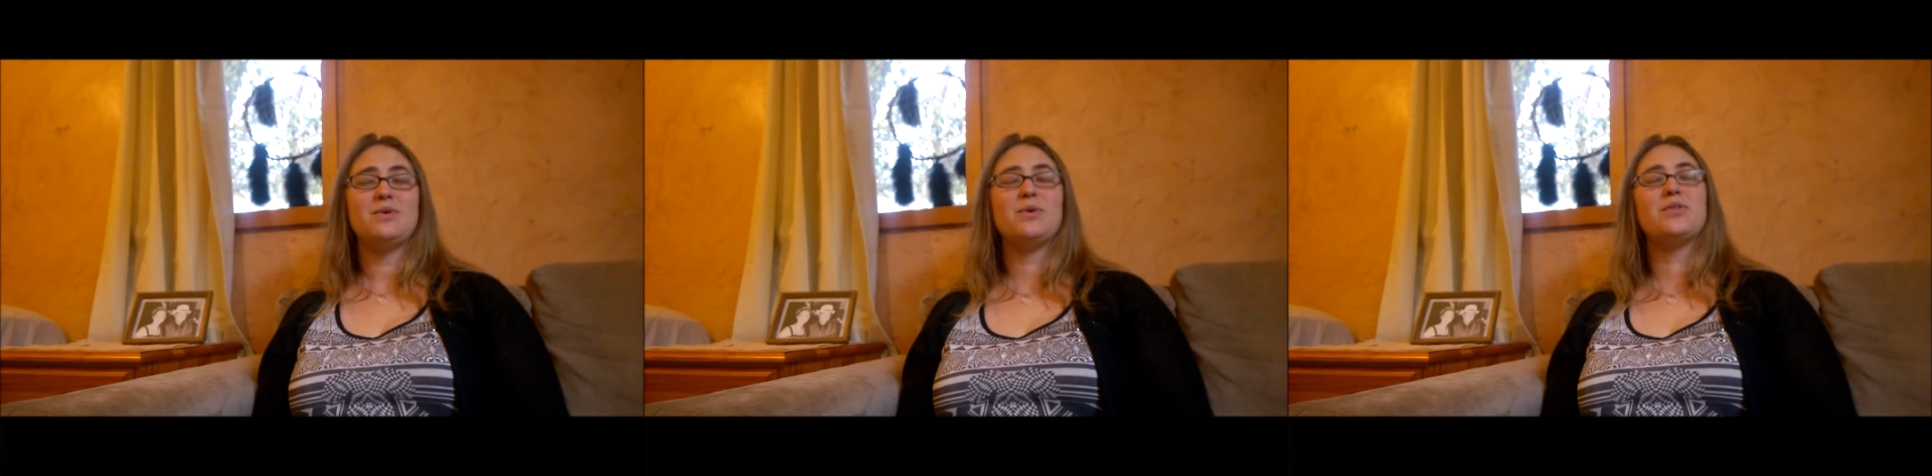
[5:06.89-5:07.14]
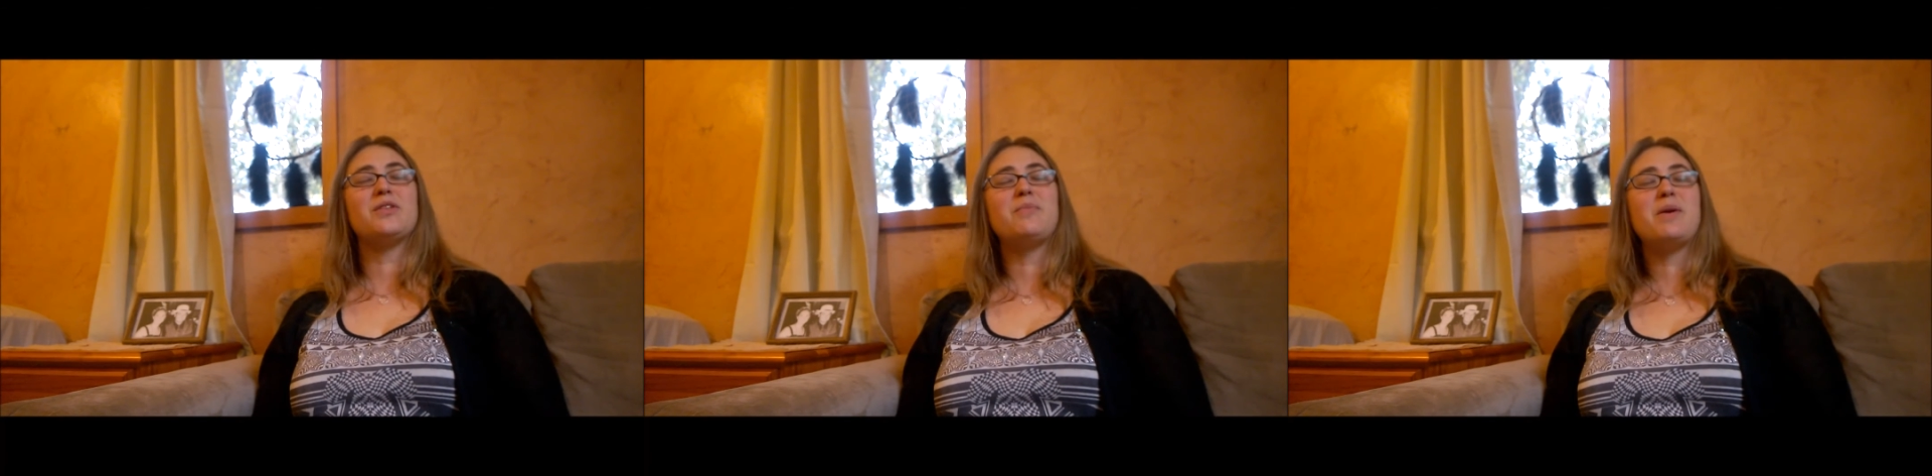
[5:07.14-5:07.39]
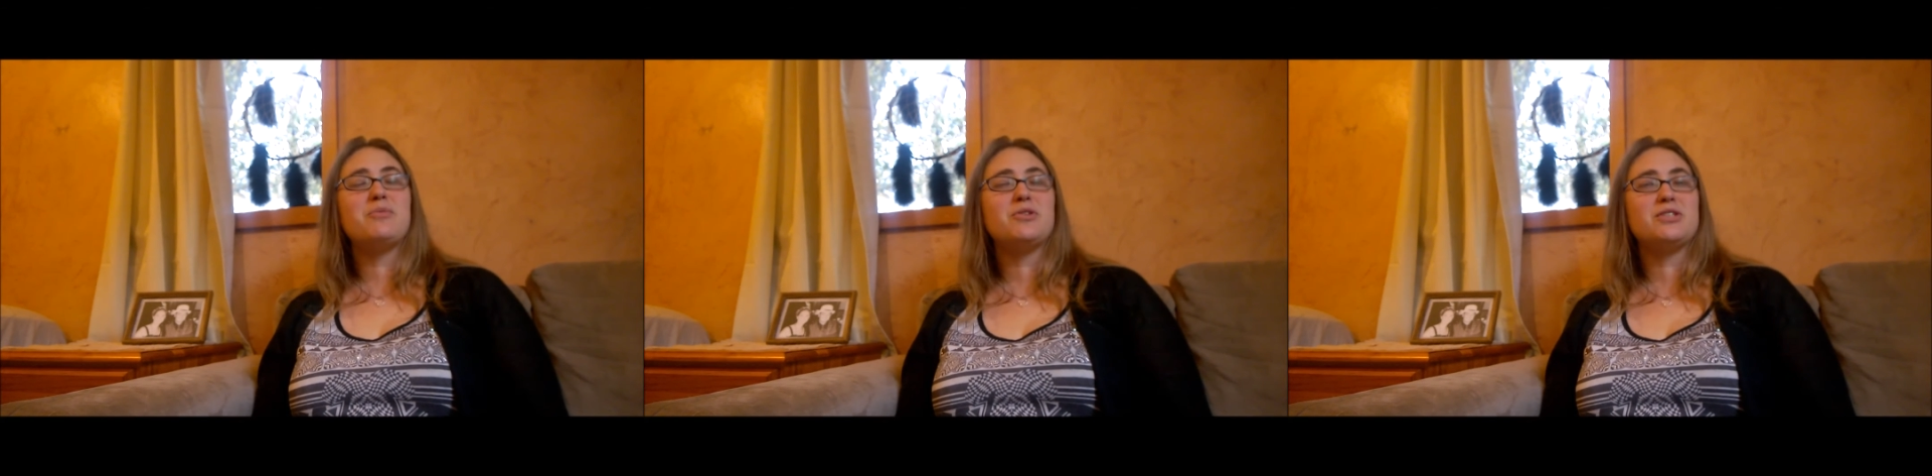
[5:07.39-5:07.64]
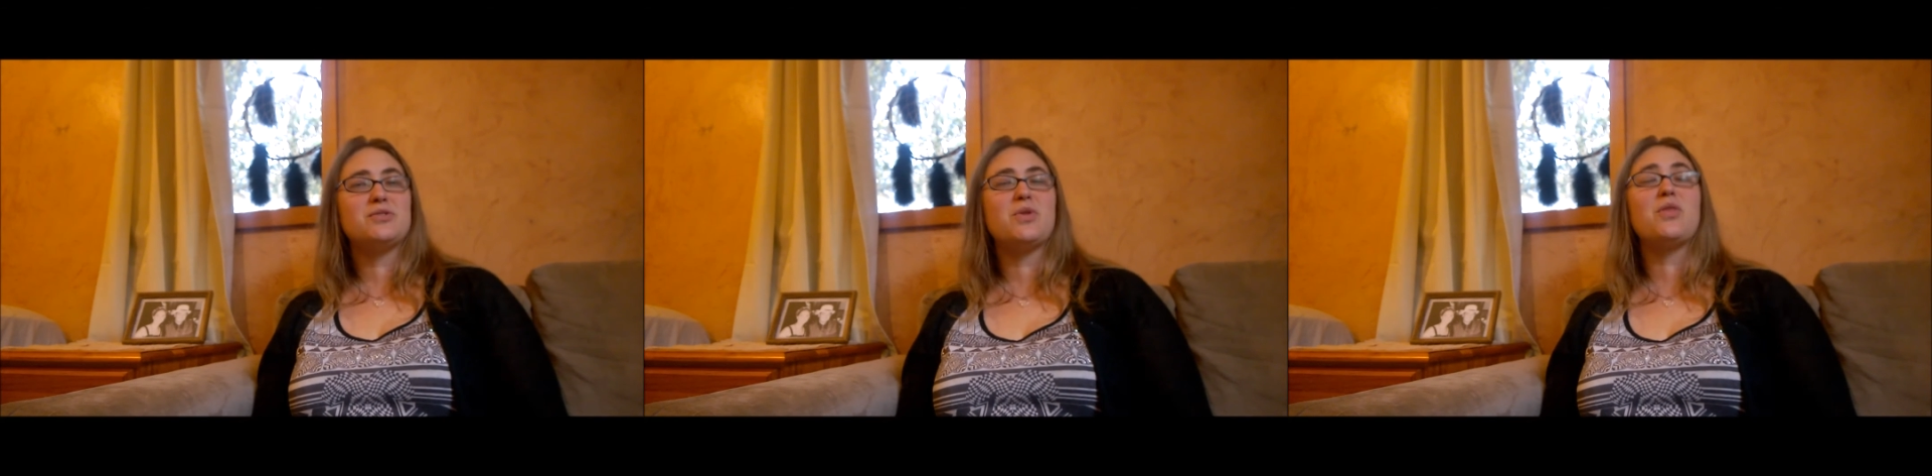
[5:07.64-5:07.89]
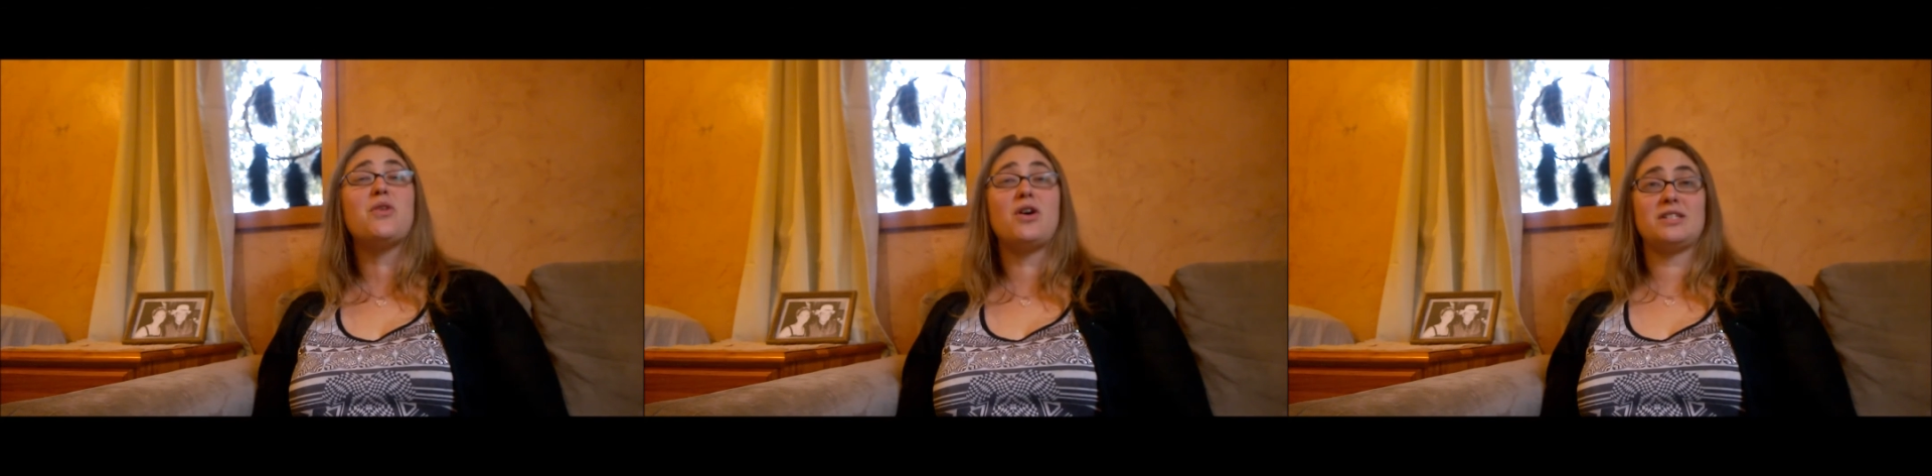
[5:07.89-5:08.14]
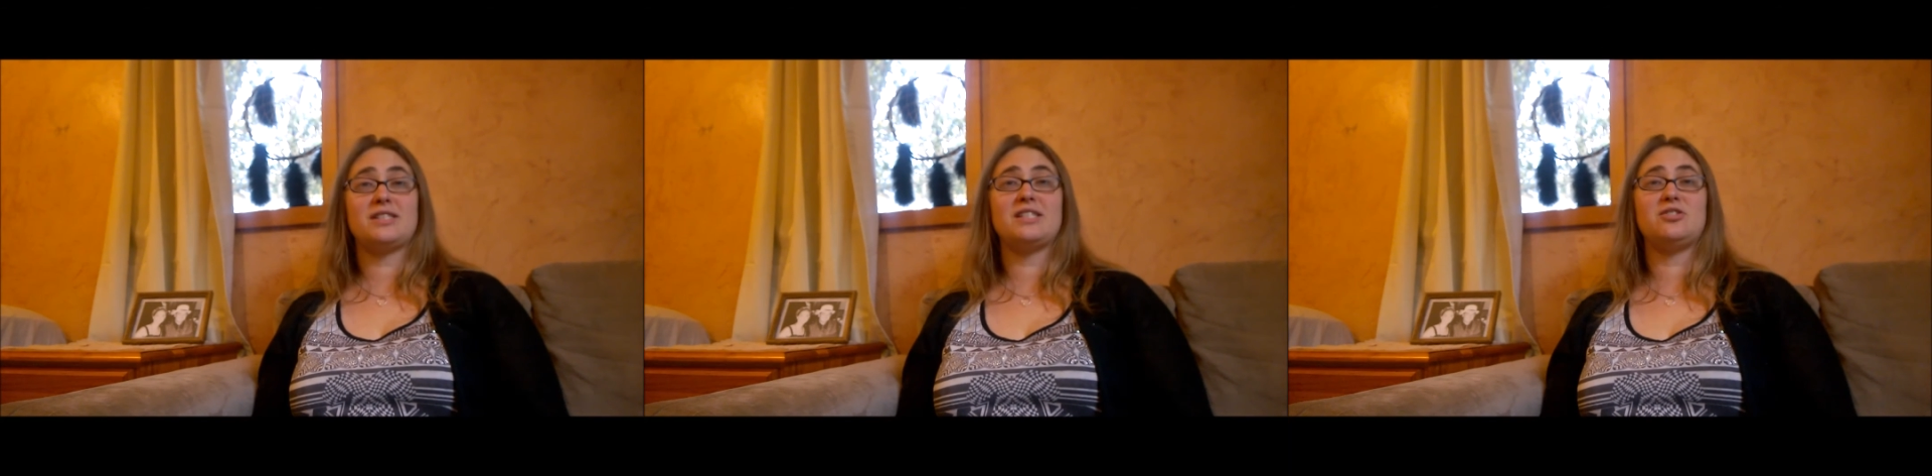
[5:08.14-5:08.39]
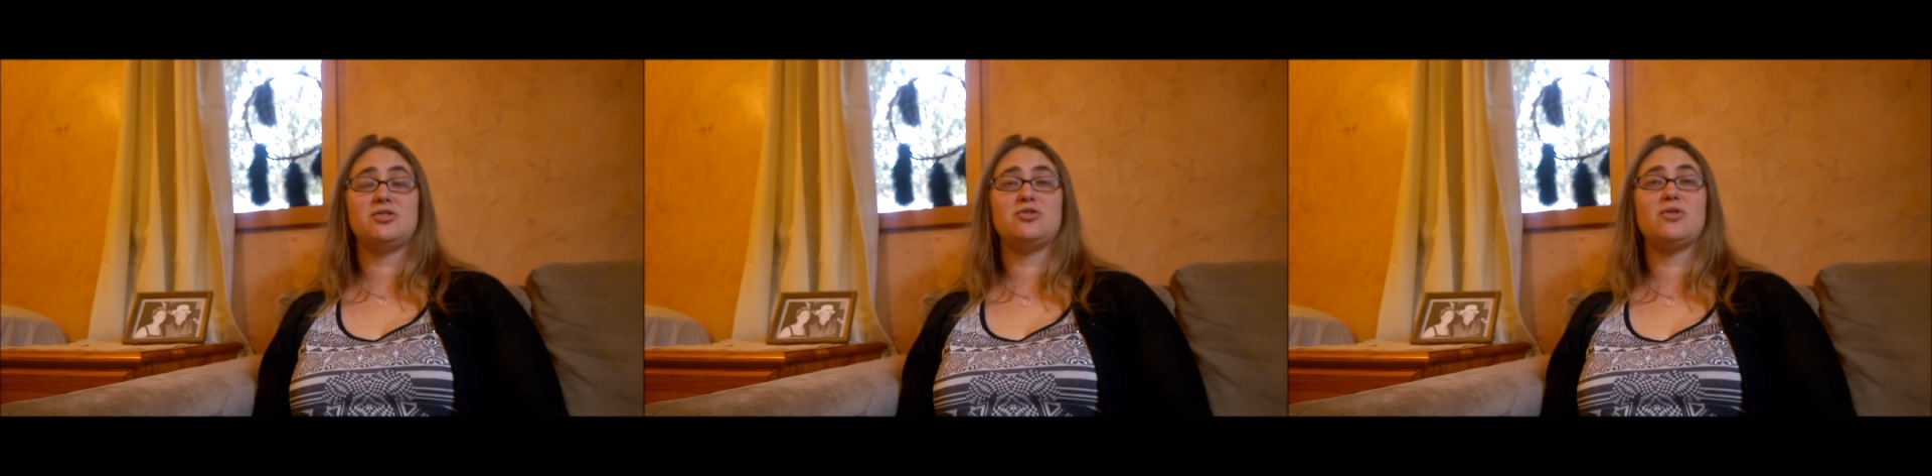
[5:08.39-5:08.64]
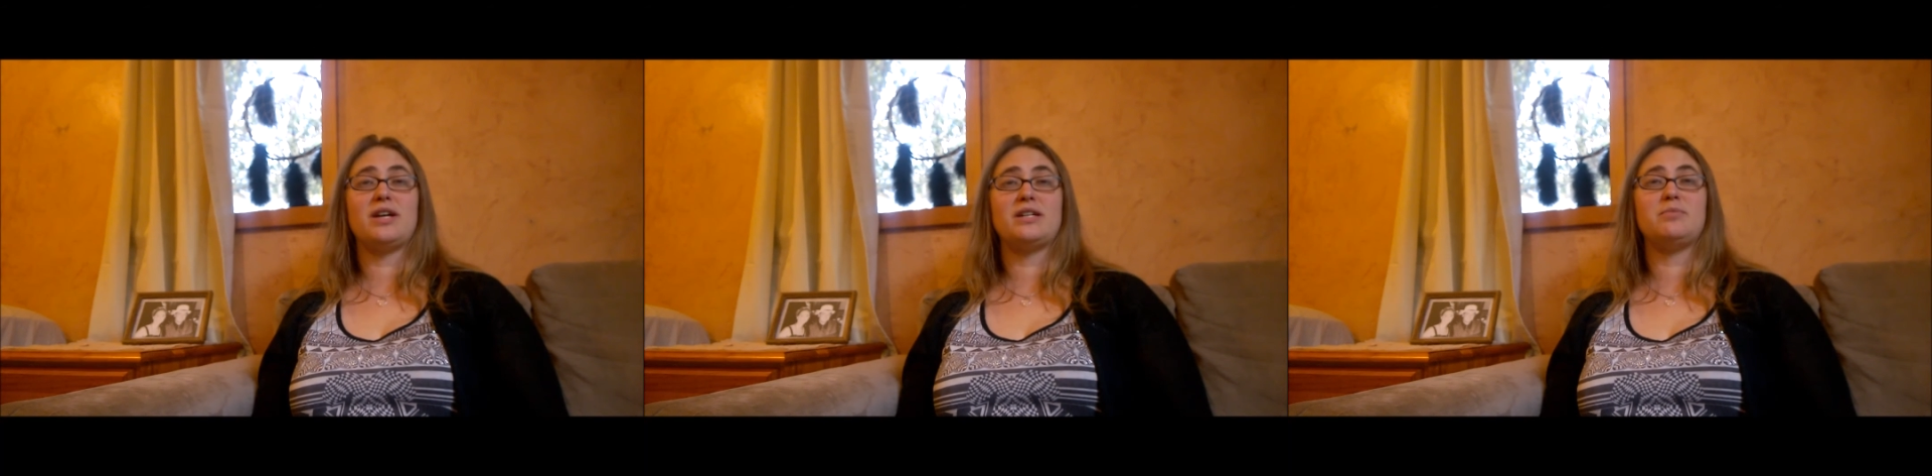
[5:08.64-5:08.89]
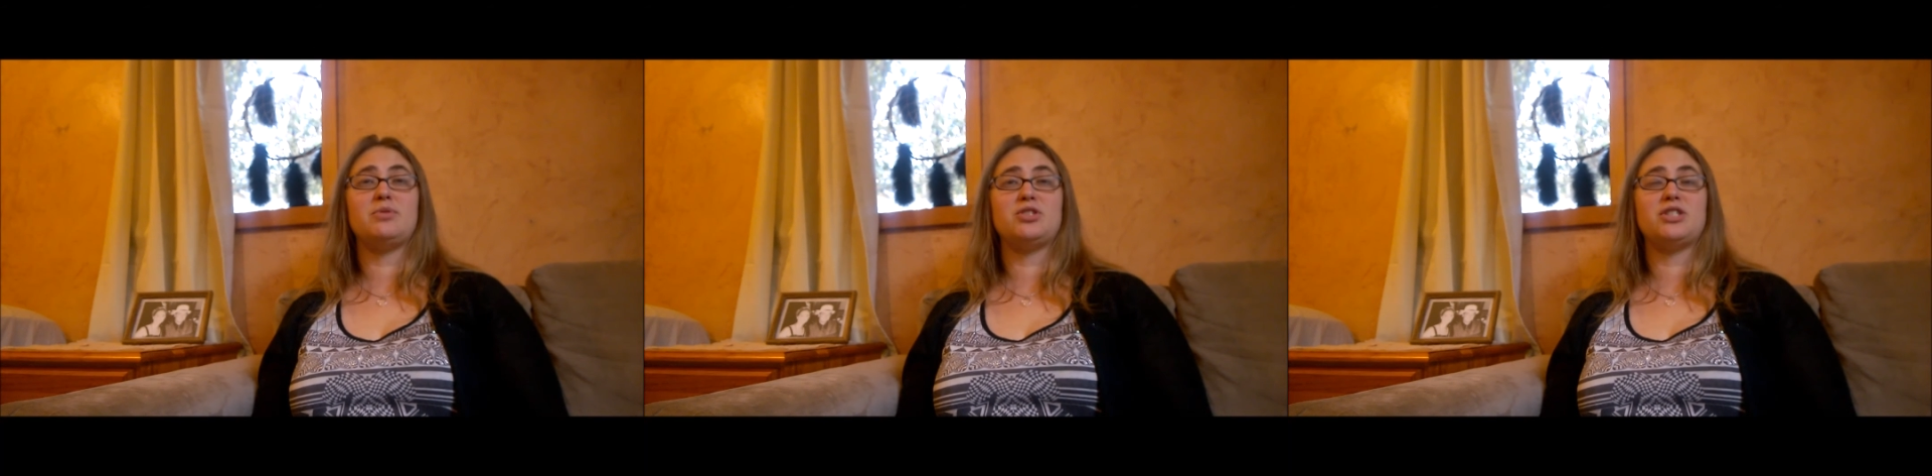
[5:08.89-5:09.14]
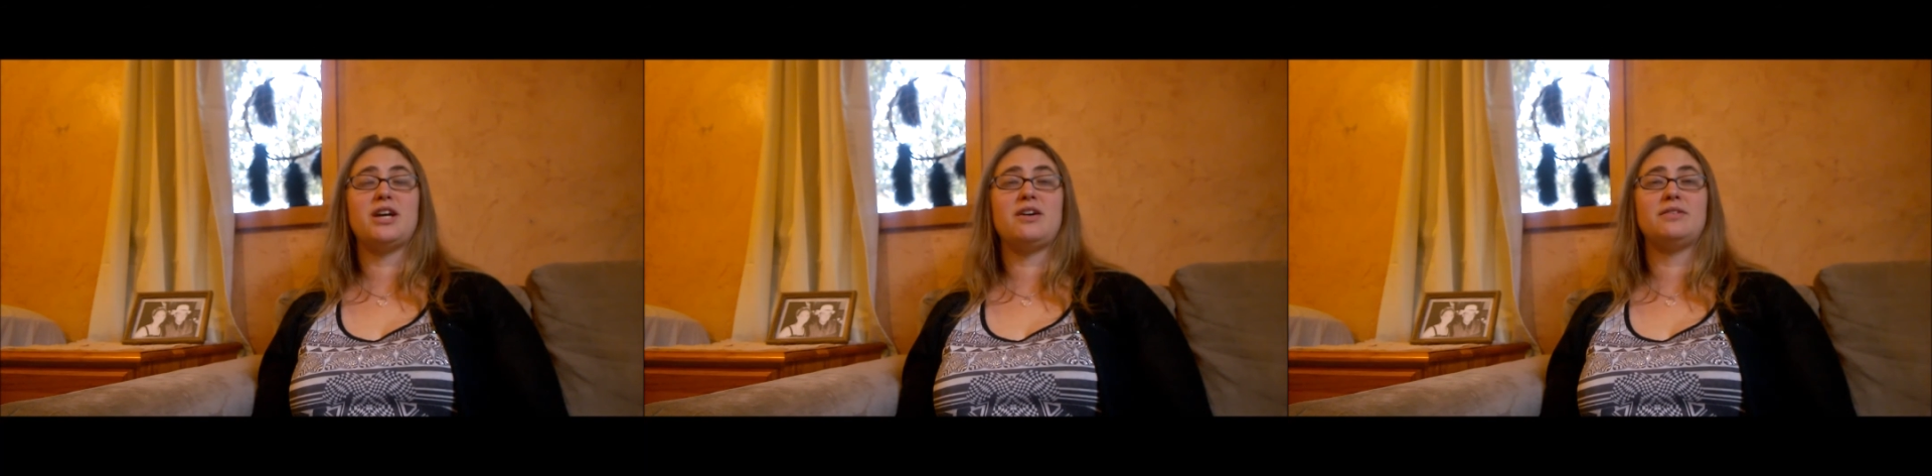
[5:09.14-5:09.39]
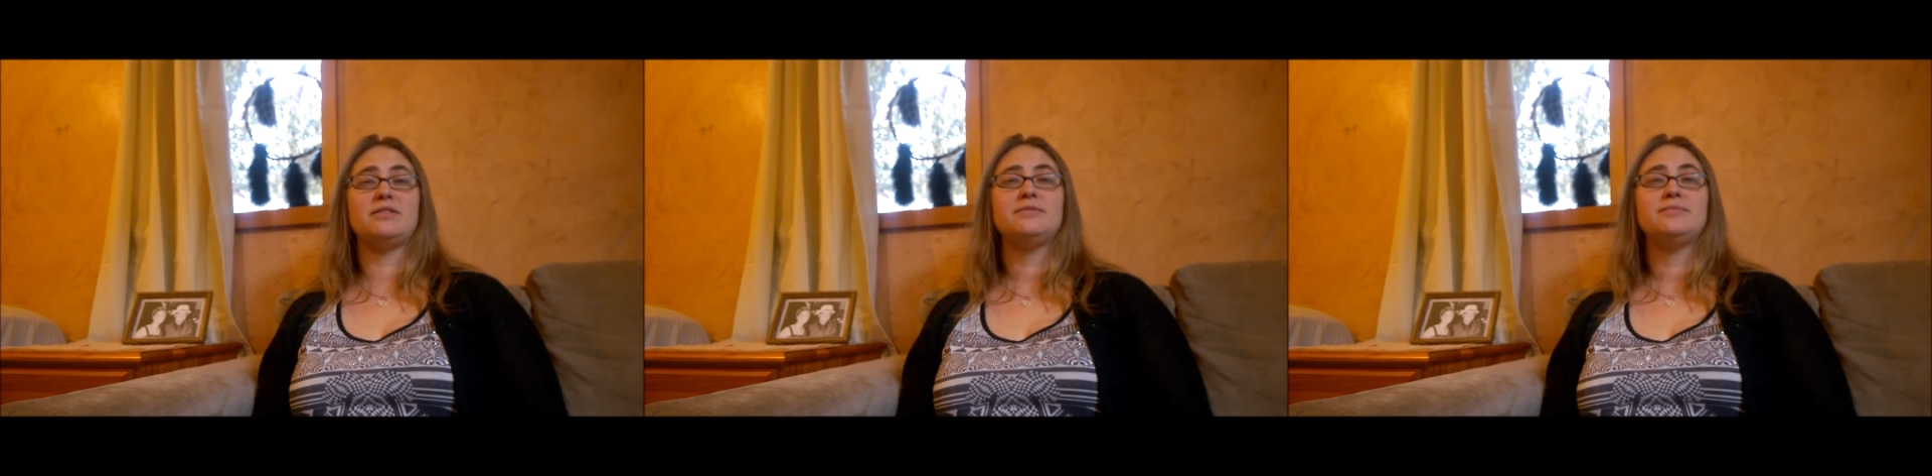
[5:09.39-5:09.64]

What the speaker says: or the memories or the thoughts that you're trying to push out.